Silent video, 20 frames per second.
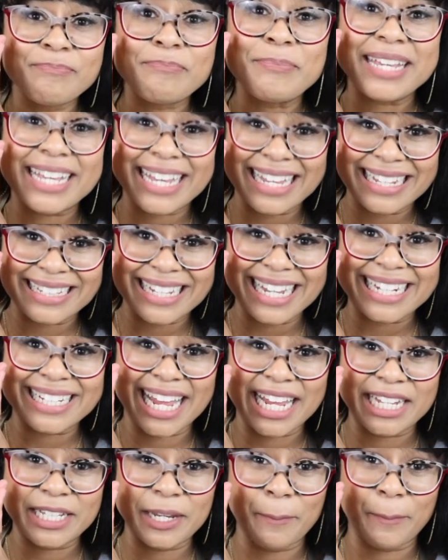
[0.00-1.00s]
Because I
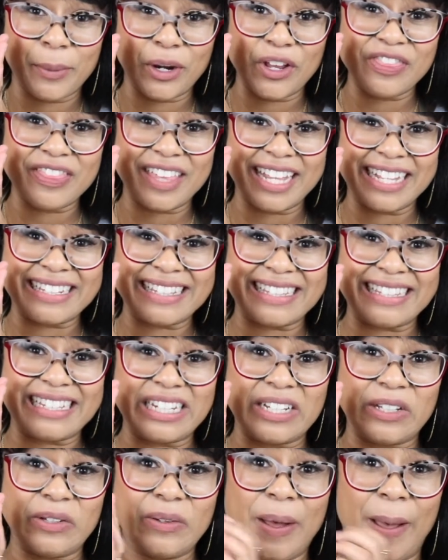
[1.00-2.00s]
tend to burn things
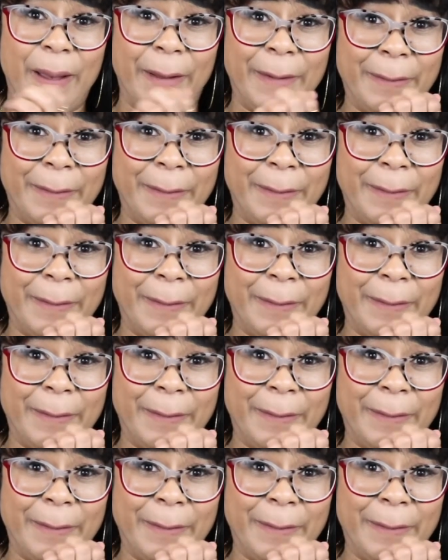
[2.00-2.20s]
still.